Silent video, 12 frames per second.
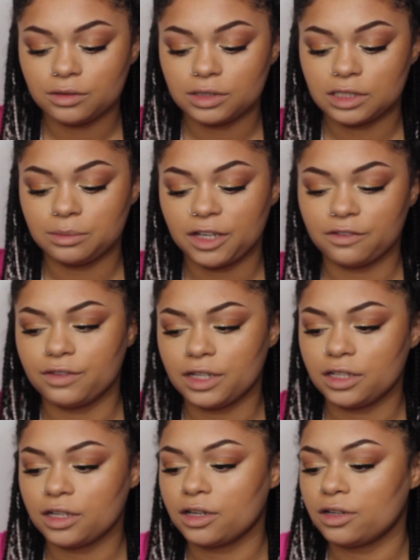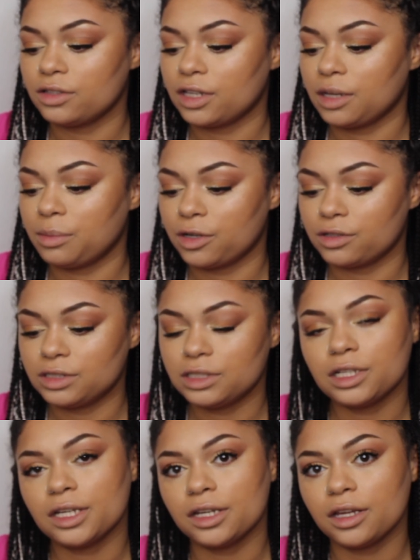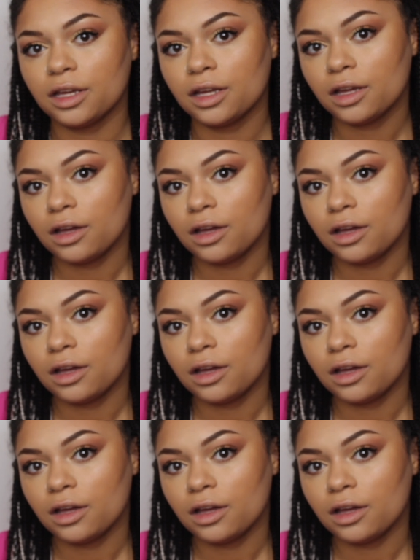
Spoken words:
It was in my video that I posted